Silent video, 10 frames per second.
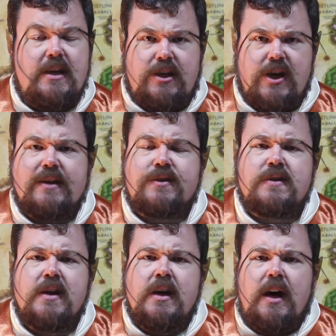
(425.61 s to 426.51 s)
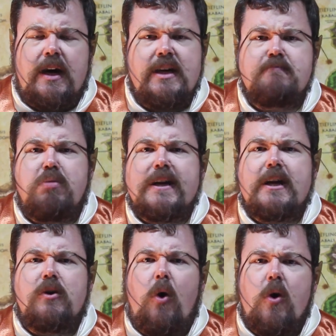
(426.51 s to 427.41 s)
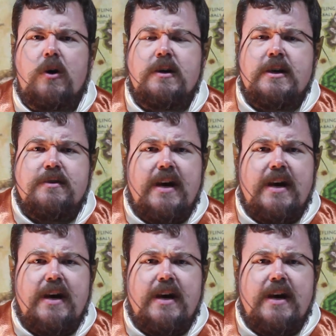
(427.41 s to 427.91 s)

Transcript: yes, I am playing an orc.